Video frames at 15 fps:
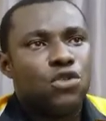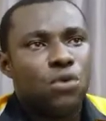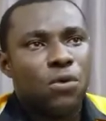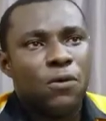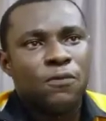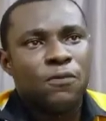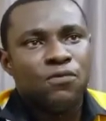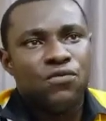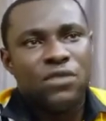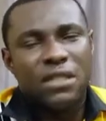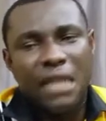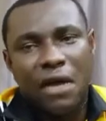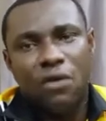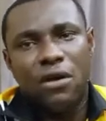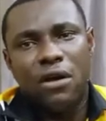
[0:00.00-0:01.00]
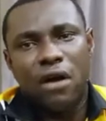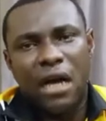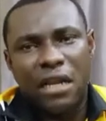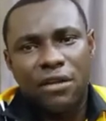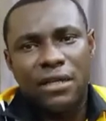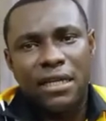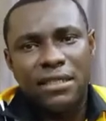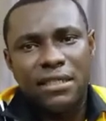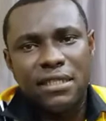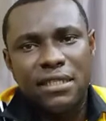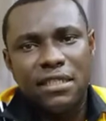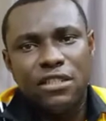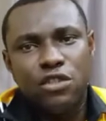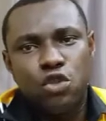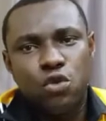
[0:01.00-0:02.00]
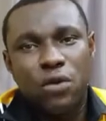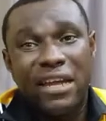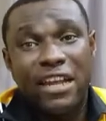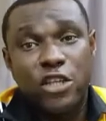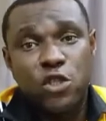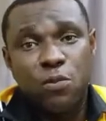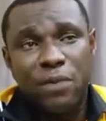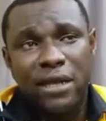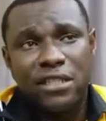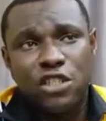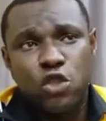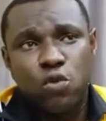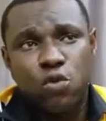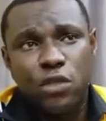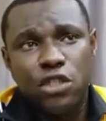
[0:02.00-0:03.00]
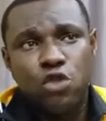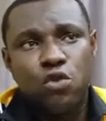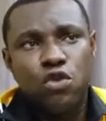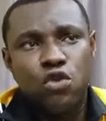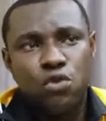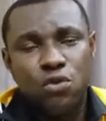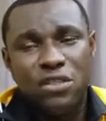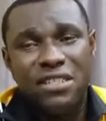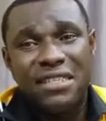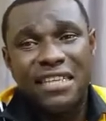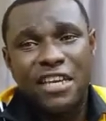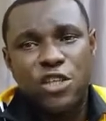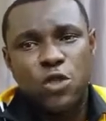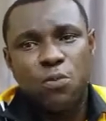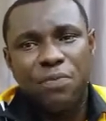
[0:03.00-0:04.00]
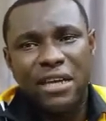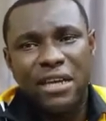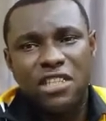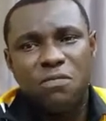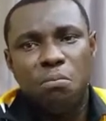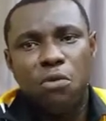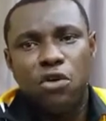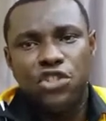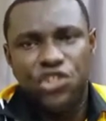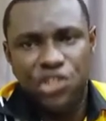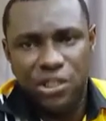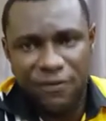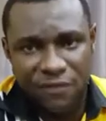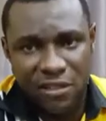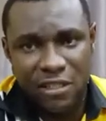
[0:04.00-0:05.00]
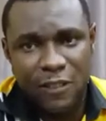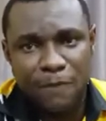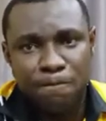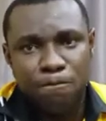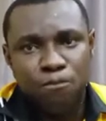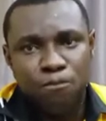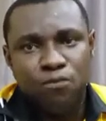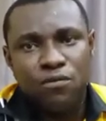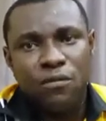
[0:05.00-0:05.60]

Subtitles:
so. Now, another thing to expect in 2022 is expect more shift